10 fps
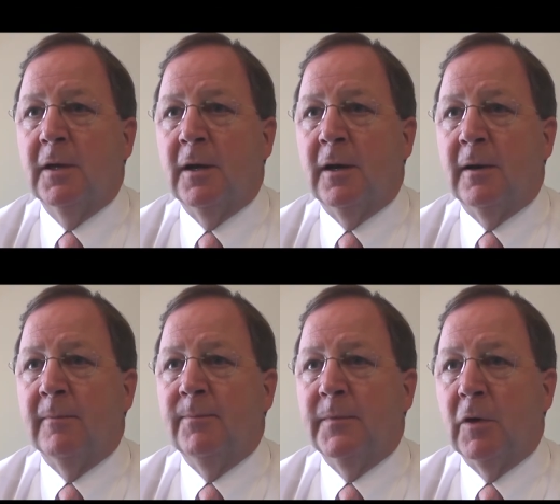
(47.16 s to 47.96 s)
uh,
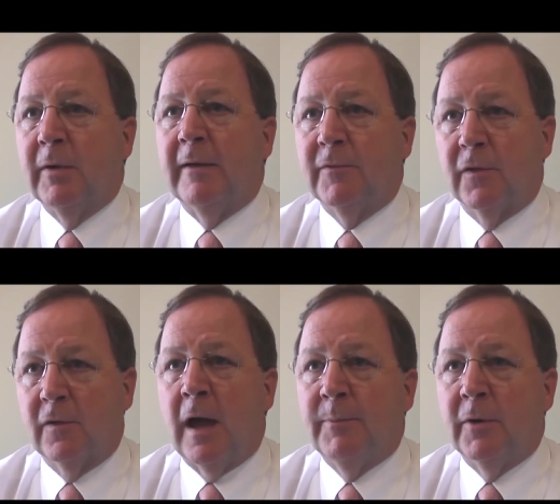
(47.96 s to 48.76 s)
don't have to
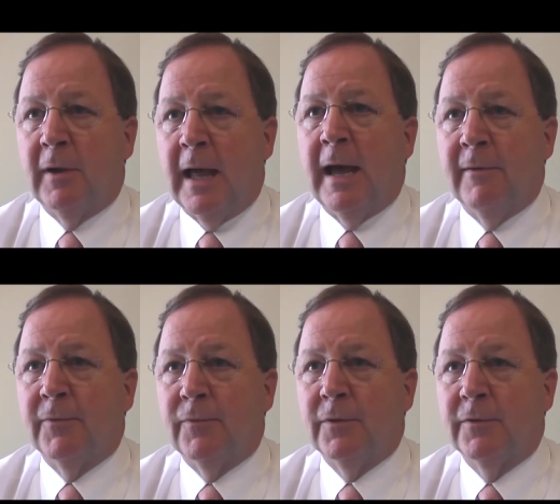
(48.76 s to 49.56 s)
stop their lives
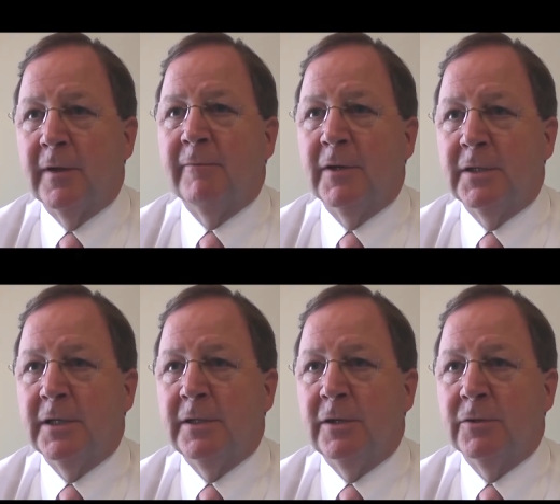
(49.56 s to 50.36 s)
for seven to
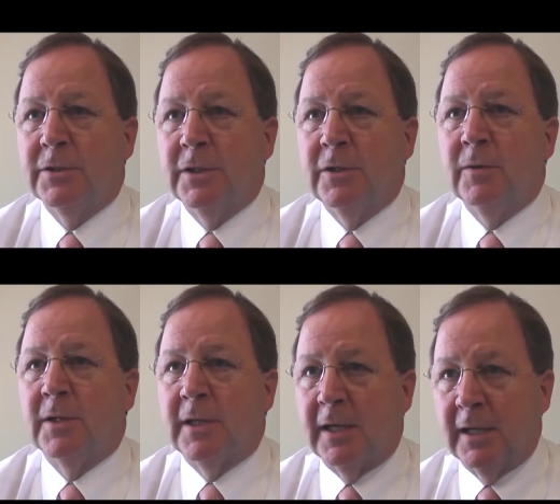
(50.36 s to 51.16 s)
ten years to do
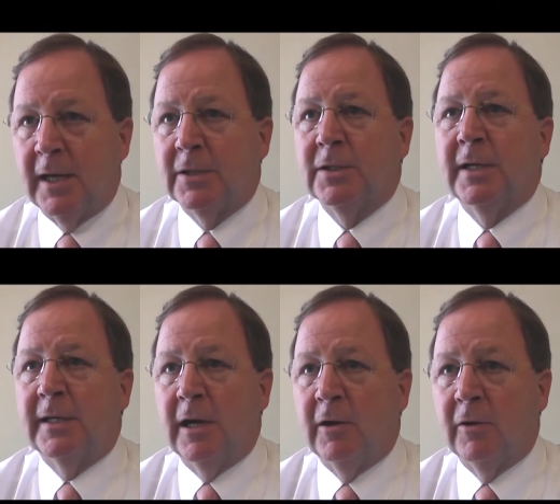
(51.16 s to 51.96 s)
it. They can actually
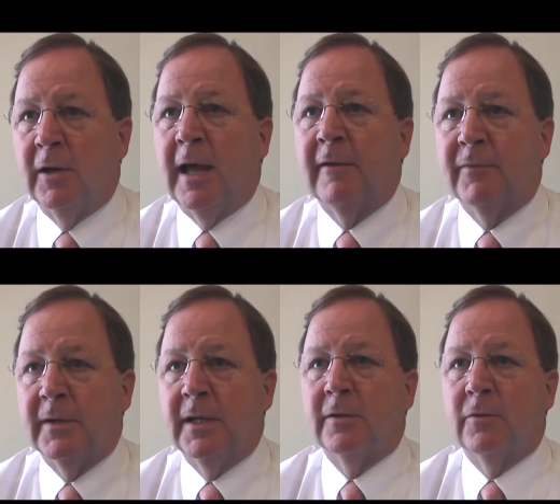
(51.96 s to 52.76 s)
carry on life
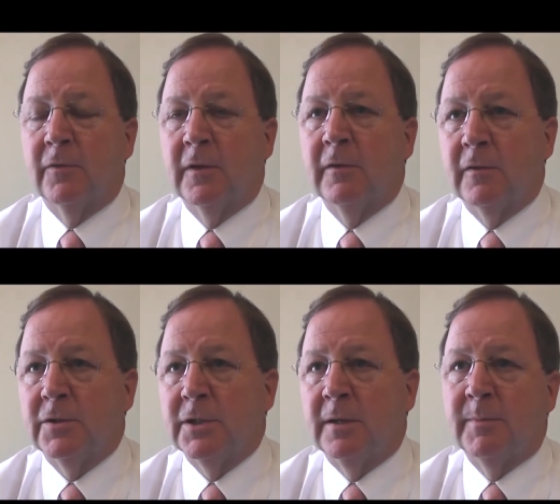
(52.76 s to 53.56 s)
and get their
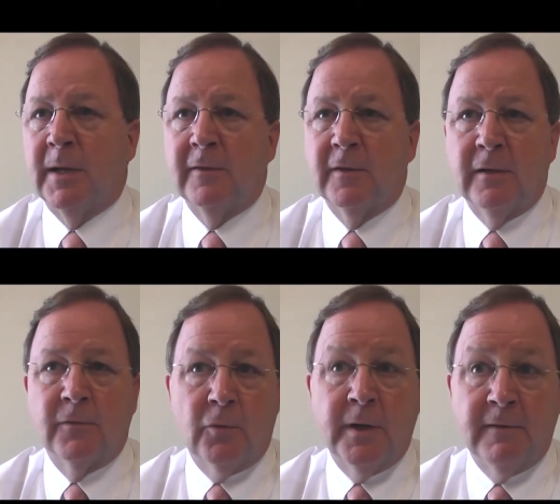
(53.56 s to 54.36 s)
citizenship. I'd say in
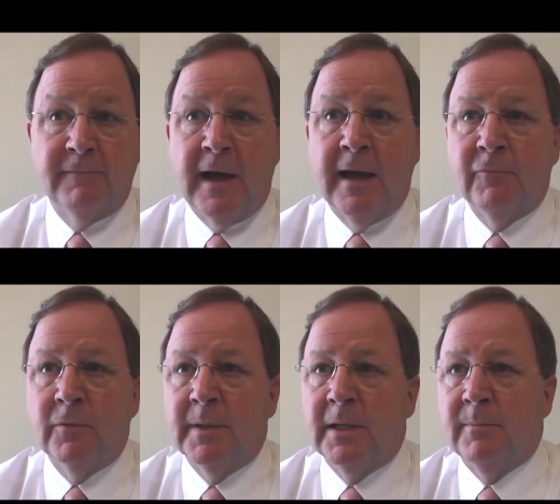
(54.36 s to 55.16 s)
three to five
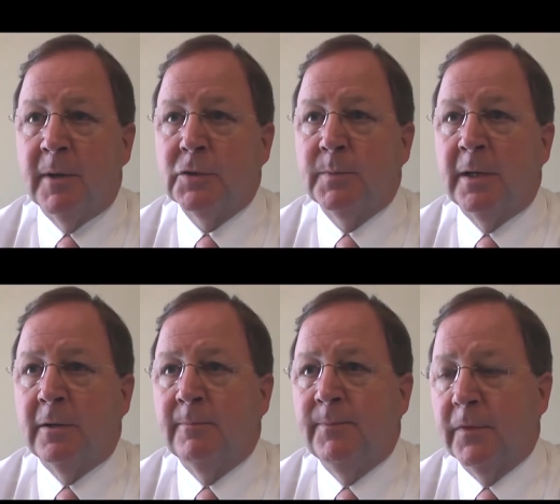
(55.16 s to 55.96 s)
would be a much
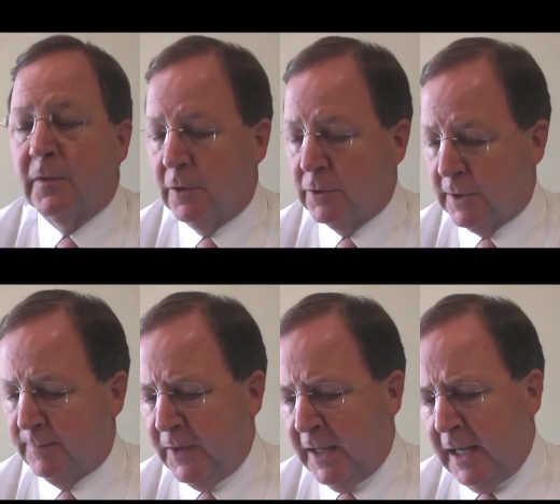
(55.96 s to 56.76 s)
better solution.
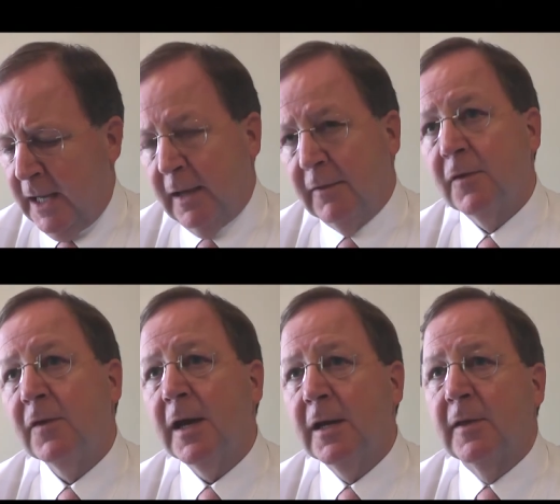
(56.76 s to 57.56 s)
The
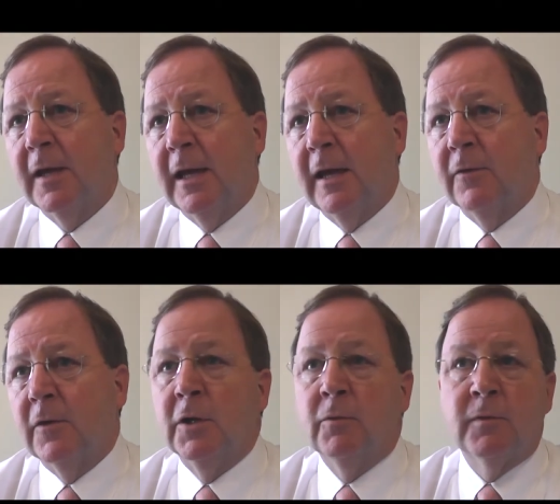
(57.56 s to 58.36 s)
second thing has to
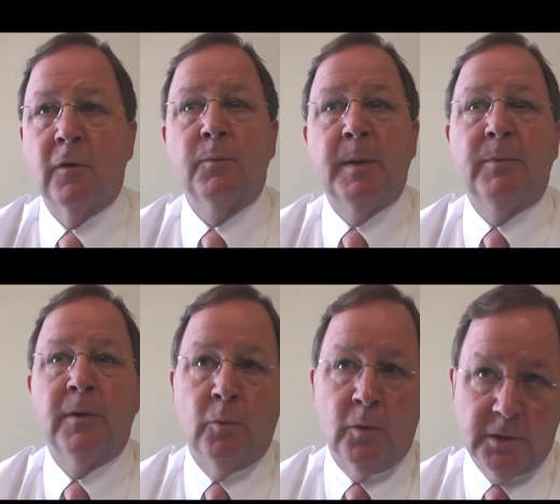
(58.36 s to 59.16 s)
do with those people
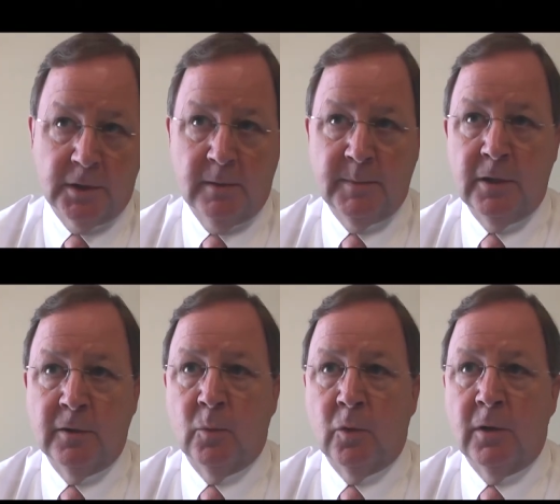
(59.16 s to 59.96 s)
that want to come here
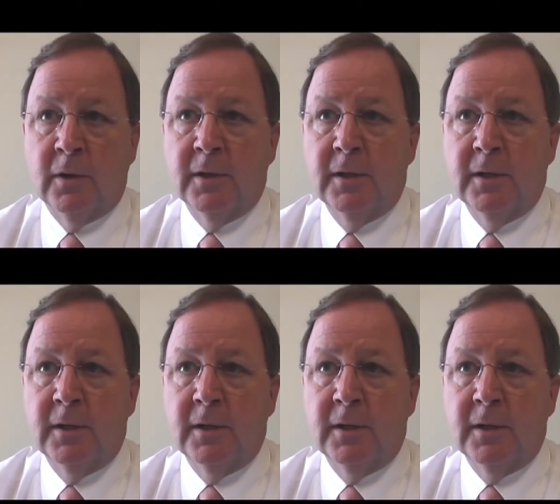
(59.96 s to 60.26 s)
and work